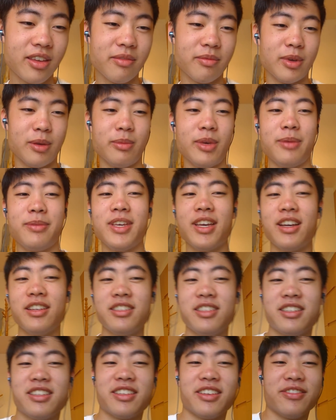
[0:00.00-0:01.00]
Maybe I
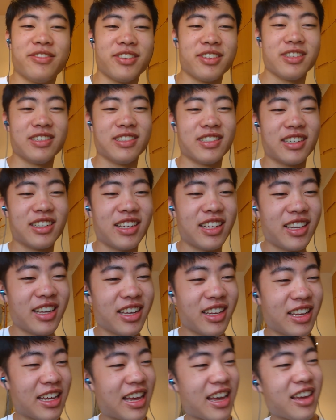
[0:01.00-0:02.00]
should give you
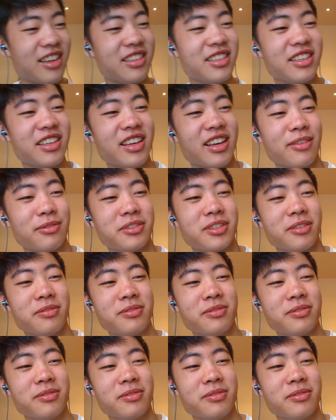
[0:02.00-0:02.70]
a handicap of some